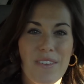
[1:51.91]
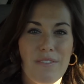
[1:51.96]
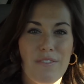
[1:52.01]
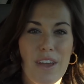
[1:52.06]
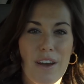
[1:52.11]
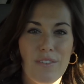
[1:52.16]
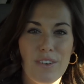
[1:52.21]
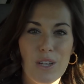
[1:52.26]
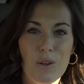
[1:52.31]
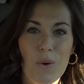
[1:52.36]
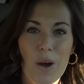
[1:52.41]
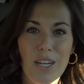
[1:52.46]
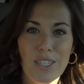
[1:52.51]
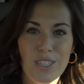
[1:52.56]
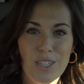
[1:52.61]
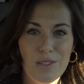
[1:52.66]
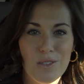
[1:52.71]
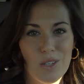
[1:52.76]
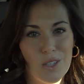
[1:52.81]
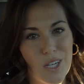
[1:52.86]
If you have any
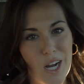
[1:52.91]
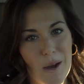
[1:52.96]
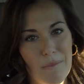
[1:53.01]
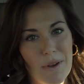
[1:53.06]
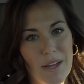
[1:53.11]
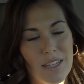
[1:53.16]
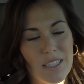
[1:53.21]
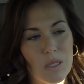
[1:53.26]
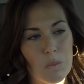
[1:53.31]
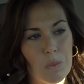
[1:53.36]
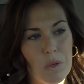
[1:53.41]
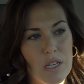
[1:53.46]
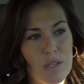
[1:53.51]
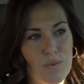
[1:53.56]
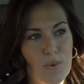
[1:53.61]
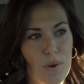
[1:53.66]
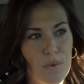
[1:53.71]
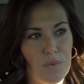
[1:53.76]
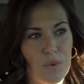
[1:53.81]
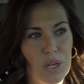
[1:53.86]
questions or comments,
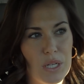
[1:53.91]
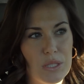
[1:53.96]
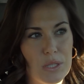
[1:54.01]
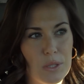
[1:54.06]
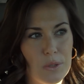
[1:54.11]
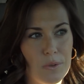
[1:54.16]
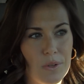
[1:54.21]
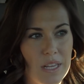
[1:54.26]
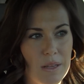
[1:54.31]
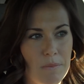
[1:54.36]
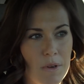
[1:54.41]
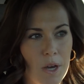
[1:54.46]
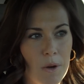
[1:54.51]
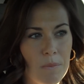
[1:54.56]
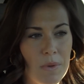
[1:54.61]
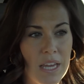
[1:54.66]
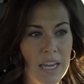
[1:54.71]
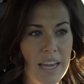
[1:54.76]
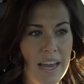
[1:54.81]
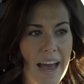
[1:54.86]
please feel free to email
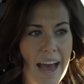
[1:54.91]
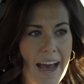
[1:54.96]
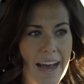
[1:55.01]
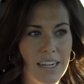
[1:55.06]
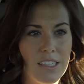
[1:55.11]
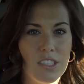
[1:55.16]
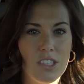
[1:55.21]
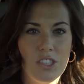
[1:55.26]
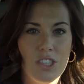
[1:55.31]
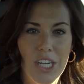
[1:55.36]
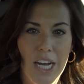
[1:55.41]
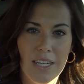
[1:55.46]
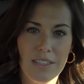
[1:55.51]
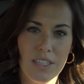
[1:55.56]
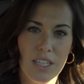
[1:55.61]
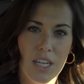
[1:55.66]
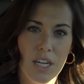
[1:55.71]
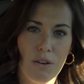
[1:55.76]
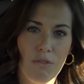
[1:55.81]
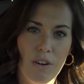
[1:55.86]
me at
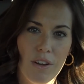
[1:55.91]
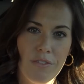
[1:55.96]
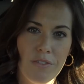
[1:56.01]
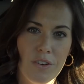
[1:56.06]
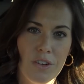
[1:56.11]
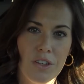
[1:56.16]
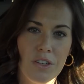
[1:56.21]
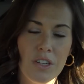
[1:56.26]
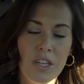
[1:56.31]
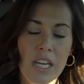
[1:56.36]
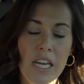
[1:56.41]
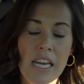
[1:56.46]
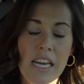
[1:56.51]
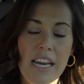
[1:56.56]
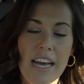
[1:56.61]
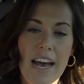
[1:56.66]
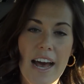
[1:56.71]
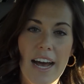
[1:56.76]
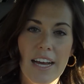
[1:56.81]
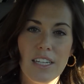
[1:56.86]
jessicariffle.com
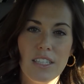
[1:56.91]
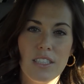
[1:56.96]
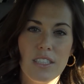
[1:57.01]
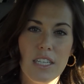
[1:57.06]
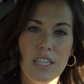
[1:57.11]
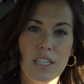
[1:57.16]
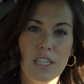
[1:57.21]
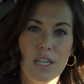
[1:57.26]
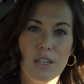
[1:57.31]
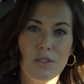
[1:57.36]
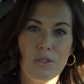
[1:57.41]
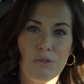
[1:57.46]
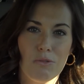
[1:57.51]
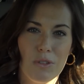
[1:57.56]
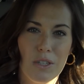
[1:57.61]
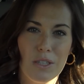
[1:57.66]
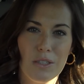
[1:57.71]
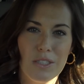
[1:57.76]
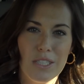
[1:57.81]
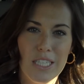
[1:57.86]
at
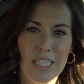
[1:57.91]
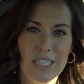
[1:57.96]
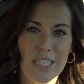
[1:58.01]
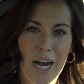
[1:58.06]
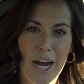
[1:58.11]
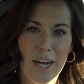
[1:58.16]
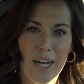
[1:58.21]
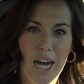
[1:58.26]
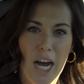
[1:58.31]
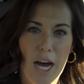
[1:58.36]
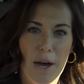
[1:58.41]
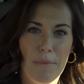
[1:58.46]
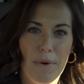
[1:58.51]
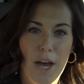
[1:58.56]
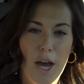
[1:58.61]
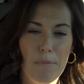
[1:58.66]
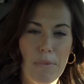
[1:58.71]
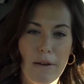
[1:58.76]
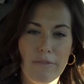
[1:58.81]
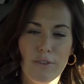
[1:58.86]
seacoastrealty.com.
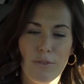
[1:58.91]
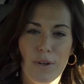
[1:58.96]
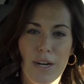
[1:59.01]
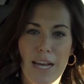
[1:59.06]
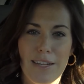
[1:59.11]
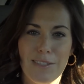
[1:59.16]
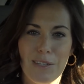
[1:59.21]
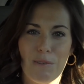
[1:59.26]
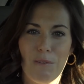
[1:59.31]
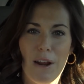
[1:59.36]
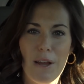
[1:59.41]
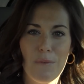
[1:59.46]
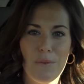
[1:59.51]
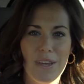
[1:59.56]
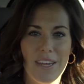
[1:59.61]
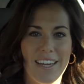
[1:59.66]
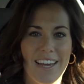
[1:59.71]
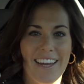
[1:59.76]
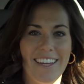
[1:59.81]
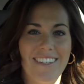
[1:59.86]
I hope everyone has a great
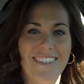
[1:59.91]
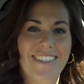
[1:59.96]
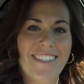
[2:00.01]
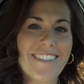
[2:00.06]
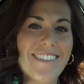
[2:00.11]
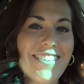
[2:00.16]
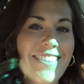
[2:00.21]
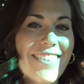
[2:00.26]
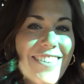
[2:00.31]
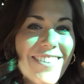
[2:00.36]
weekend.